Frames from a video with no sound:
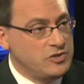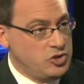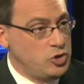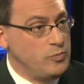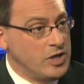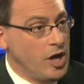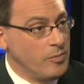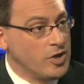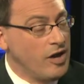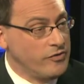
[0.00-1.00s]
to
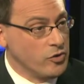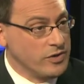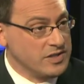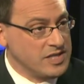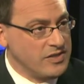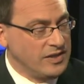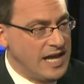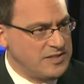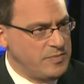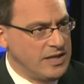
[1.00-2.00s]
become governor in the state. The
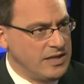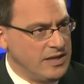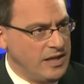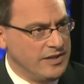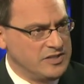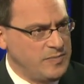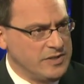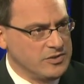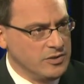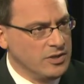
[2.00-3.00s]
last being Eliot
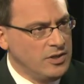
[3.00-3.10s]
Spitzer.